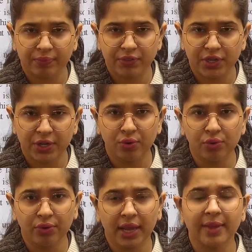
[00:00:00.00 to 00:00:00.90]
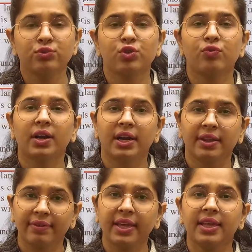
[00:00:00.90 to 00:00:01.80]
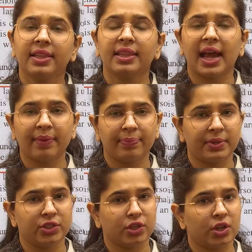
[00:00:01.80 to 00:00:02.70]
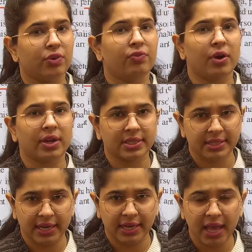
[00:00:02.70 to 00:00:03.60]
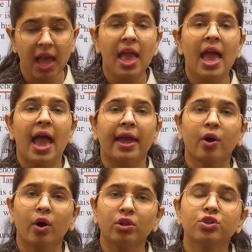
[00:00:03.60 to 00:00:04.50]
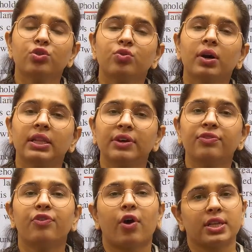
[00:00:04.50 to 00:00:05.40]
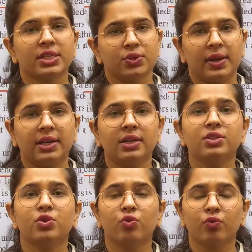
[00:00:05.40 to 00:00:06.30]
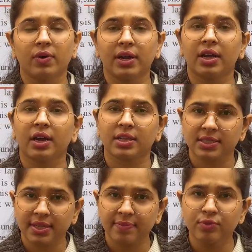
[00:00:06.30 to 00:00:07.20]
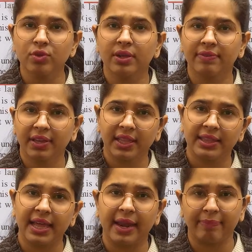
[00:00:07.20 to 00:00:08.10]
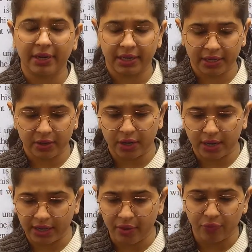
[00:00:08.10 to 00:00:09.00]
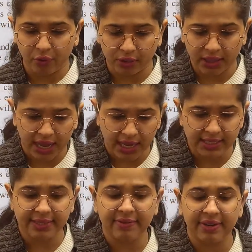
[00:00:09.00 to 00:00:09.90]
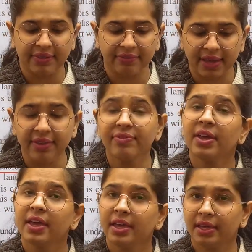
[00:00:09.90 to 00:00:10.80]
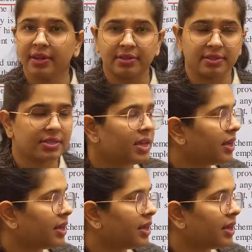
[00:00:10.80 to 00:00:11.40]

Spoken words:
scheduled tribes who were living in that particular forest area, and also to other forest dwellers who were accustomed to living in that particular area for the last 75 years,